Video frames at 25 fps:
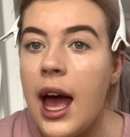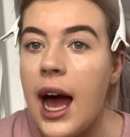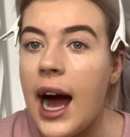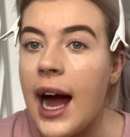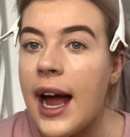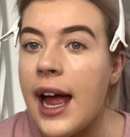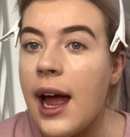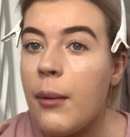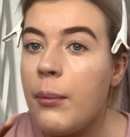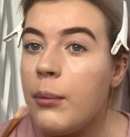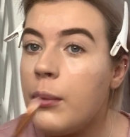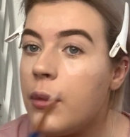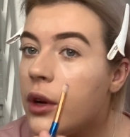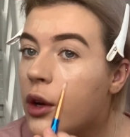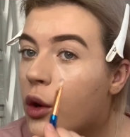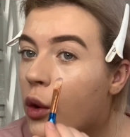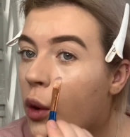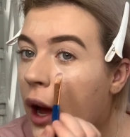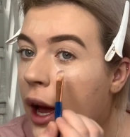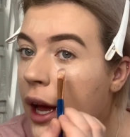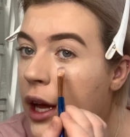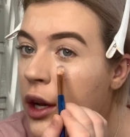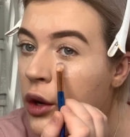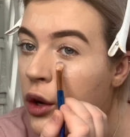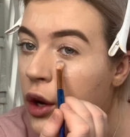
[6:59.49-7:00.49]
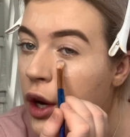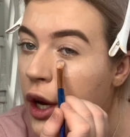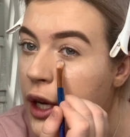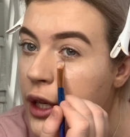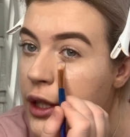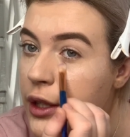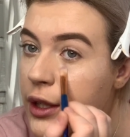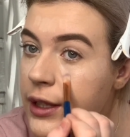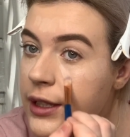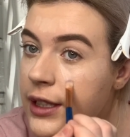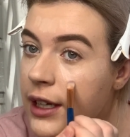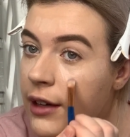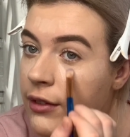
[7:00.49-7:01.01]
I am quite annoyed
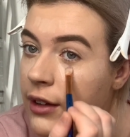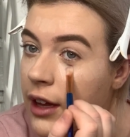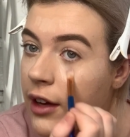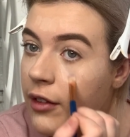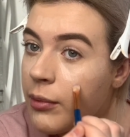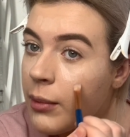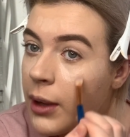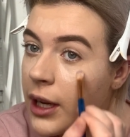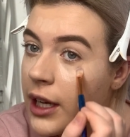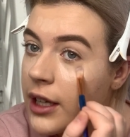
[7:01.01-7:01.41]
because I've left my